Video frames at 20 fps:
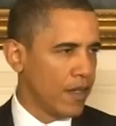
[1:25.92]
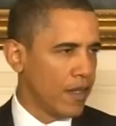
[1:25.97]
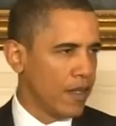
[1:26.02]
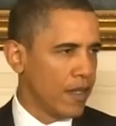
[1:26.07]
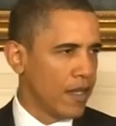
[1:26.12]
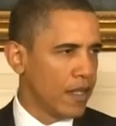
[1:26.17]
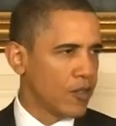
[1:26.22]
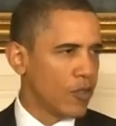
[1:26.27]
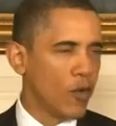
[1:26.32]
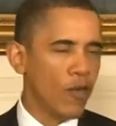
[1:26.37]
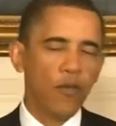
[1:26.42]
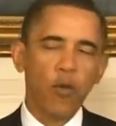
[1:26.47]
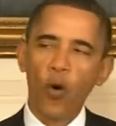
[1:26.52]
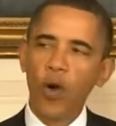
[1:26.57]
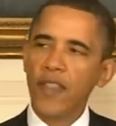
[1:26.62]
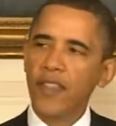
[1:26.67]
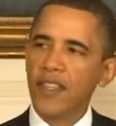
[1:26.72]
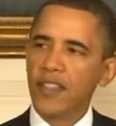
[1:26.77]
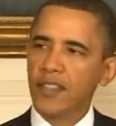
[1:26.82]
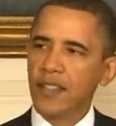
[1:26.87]
Now, to
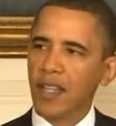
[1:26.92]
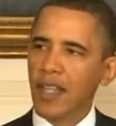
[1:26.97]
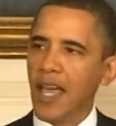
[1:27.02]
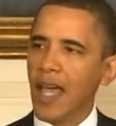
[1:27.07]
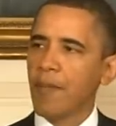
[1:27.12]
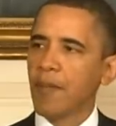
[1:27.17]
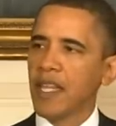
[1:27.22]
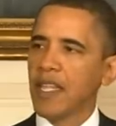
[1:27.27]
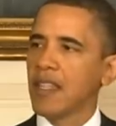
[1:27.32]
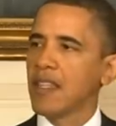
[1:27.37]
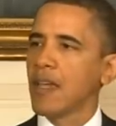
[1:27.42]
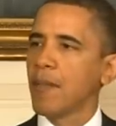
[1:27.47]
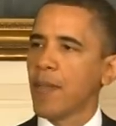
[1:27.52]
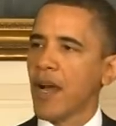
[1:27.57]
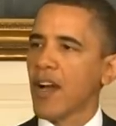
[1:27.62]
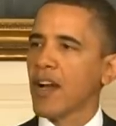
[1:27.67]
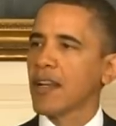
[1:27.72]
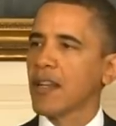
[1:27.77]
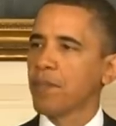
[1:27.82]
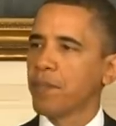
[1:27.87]
avoid this calamity, the
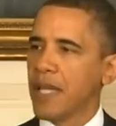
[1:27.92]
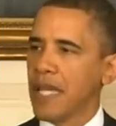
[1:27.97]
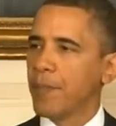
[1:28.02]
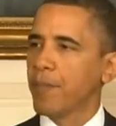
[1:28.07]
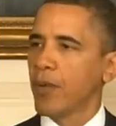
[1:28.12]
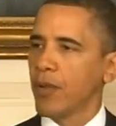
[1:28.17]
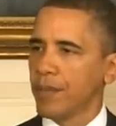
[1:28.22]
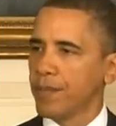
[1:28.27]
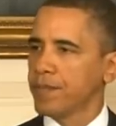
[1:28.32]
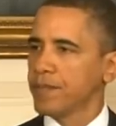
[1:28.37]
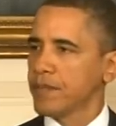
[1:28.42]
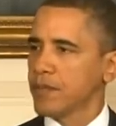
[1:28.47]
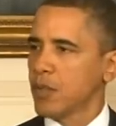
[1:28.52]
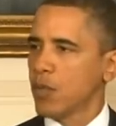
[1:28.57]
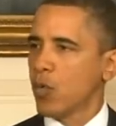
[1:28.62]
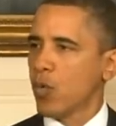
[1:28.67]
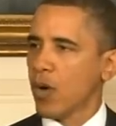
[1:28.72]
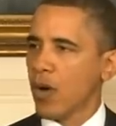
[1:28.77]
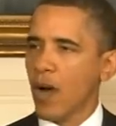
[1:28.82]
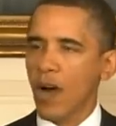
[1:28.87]
American people,
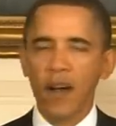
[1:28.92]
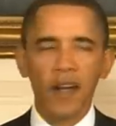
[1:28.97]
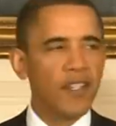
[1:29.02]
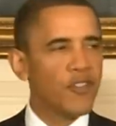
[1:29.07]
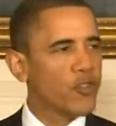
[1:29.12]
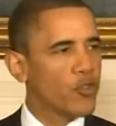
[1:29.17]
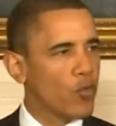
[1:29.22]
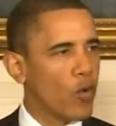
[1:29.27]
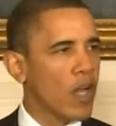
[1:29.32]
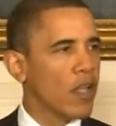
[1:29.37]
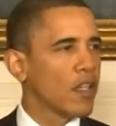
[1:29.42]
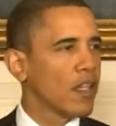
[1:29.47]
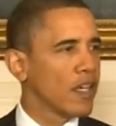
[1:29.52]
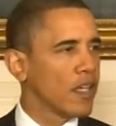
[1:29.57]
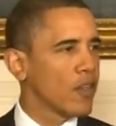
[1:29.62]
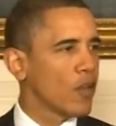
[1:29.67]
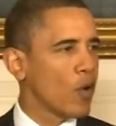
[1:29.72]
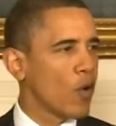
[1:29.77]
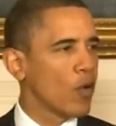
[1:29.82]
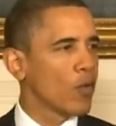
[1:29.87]
who were already struggling
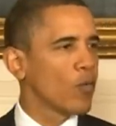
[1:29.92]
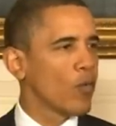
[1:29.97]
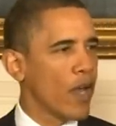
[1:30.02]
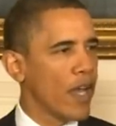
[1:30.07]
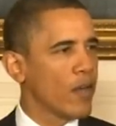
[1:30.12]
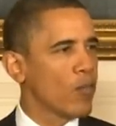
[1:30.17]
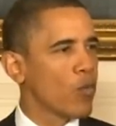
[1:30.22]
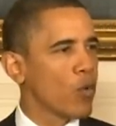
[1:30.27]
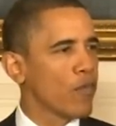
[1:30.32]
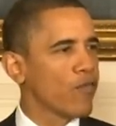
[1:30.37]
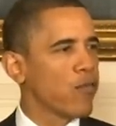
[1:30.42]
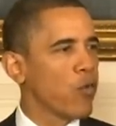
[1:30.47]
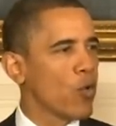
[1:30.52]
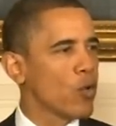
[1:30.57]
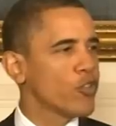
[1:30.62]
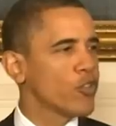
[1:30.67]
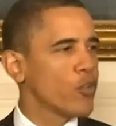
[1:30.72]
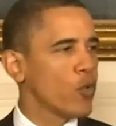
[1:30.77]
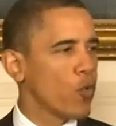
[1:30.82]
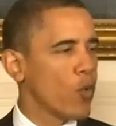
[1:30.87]
in their own right, were
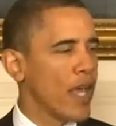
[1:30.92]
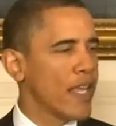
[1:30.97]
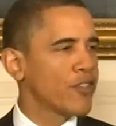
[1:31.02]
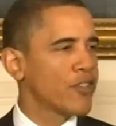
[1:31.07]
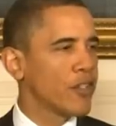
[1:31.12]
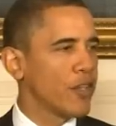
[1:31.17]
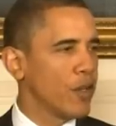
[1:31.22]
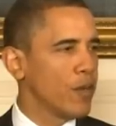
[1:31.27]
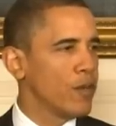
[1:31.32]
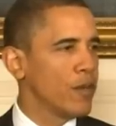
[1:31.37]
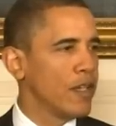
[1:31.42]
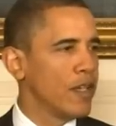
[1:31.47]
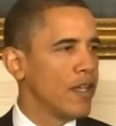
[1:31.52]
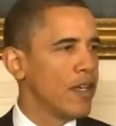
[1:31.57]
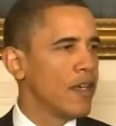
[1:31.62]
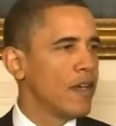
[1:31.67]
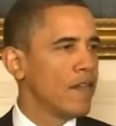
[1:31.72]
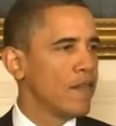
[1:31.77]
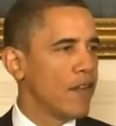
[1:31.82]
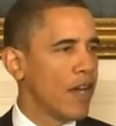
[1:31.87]
forced to rescue
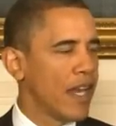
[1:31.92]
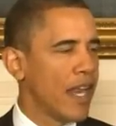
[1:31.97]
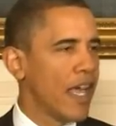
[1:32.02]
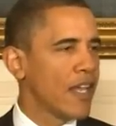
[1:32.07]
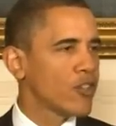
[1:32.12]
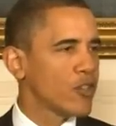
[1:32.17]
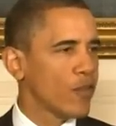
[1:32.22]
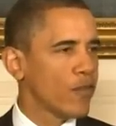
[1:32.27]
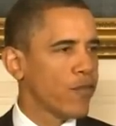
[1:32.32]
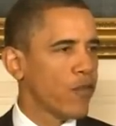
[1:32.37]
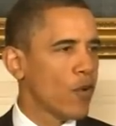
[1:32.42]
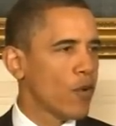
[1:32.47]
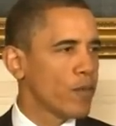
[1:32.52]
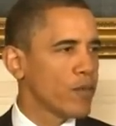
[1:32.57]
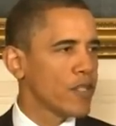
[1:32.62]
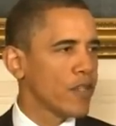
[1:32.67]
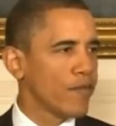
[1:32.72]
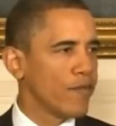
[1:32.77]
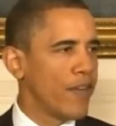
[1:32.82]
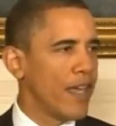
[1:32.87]
financial
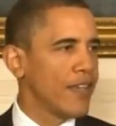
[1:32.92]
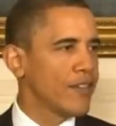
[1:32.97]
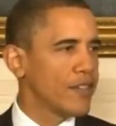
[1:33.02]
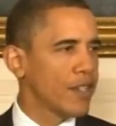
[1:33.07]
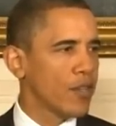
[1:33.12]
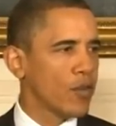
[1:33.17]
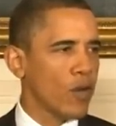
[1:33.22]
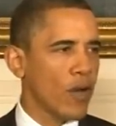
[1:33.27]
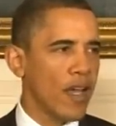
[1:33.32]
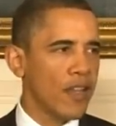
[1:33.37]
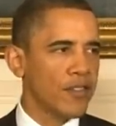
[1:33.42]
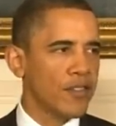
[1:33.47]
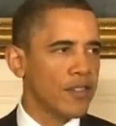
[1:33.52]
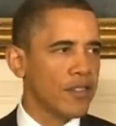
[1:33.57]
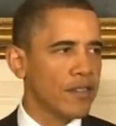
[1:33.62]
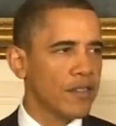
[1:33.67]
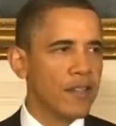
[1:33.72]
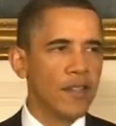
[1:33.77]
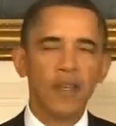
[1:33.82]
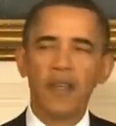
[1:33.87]
firms facing
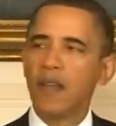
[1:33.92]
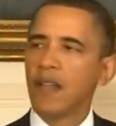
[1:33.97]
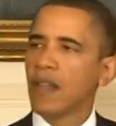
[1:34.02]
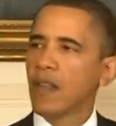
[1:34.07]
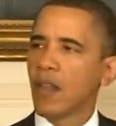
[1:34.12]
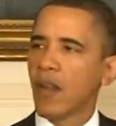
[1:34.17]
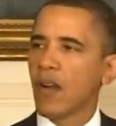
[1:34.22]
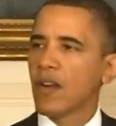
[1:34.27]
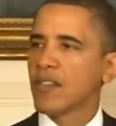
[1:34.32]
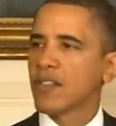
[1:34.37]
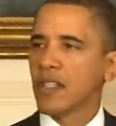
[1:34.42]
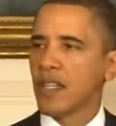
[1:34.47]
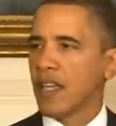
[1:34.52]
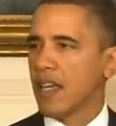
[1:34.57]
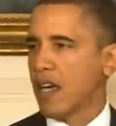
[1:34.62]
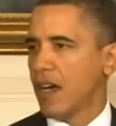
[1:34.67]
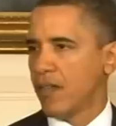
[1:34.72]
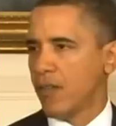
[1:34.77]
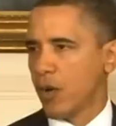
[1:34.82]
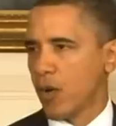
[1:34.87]
crises
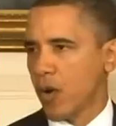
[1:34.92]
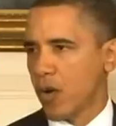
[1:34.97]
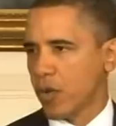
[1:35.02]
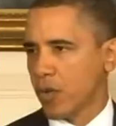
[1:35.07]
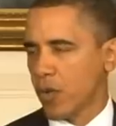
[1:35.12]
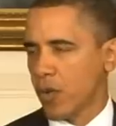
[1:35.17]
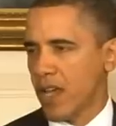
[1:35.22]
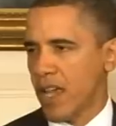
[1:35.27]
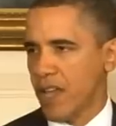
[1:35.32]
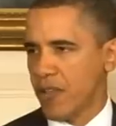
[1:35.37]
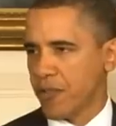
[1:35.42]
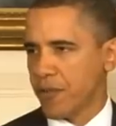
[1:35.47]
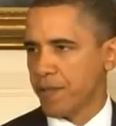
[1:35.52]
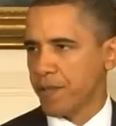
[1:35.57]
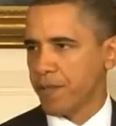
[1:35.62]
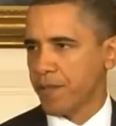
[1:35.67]
largely of their own creation.